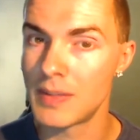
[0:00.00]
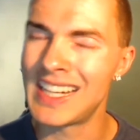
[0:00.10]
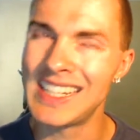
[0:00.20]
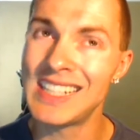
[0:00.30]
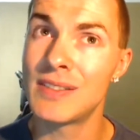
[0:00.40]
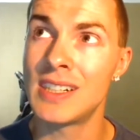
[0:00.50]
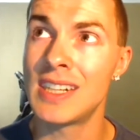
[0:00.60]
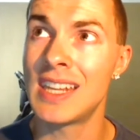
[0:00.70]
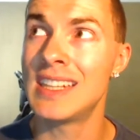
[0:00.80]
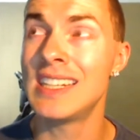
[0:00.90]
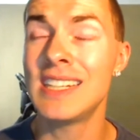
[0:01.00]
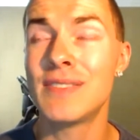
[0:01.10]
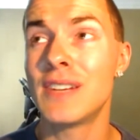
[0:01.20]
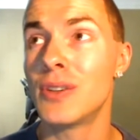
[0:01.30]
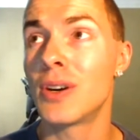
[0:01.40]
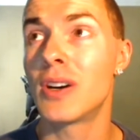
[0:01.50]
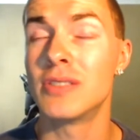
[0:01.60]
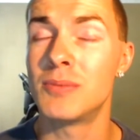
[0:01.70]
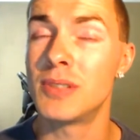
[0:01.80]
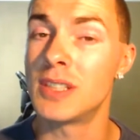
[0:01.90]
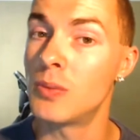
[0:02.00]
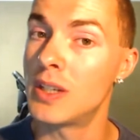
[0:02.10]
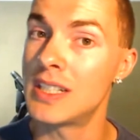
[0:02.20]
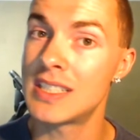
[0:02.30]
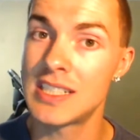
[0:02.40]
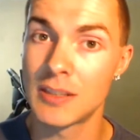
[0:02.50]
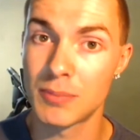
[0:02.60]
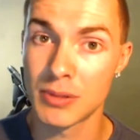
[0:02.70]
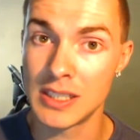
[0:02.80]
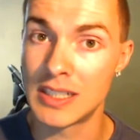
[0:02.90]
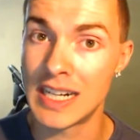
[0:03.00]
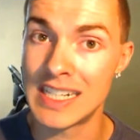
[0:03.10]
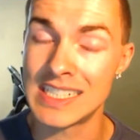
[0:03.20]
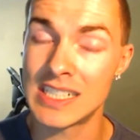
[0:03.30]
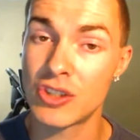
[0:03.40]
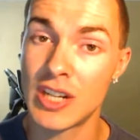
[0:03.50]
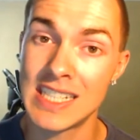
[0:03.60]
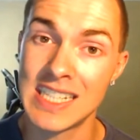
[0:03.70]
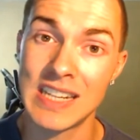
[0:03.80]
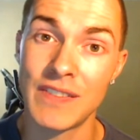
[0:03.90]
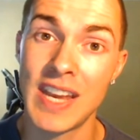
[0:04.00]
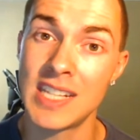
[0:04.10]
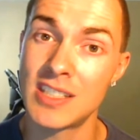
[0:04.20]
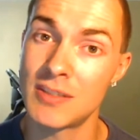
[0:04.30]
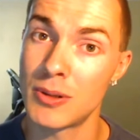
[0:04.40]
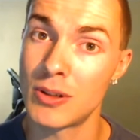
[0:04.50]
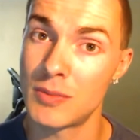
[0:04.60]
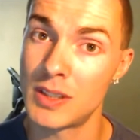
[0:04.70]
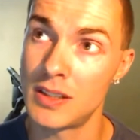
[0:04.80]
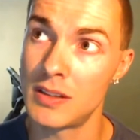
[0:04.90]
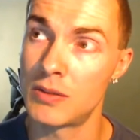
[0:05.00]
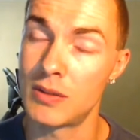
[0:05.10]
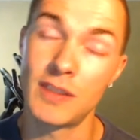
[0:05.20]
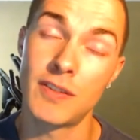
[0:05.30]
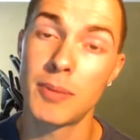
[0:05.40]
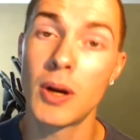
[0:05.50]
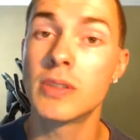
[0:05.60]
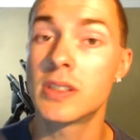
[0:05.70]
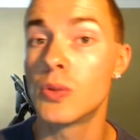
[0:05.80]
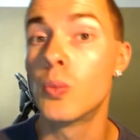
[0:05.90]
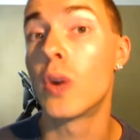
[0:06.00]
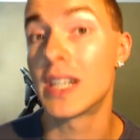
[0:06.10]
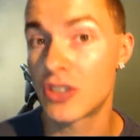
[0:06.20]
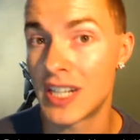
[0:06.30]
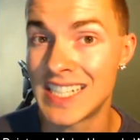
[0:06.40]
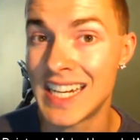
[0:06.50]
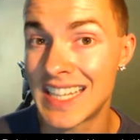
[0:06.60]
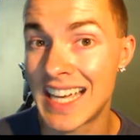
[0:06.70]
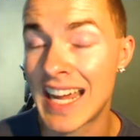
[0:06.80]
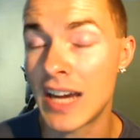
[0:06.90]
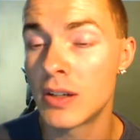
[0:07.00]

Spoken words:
And even if you are only bringing one, it's still a pretty good idea to try and take advantage of Pokemon or of opponents who want to try and take that out.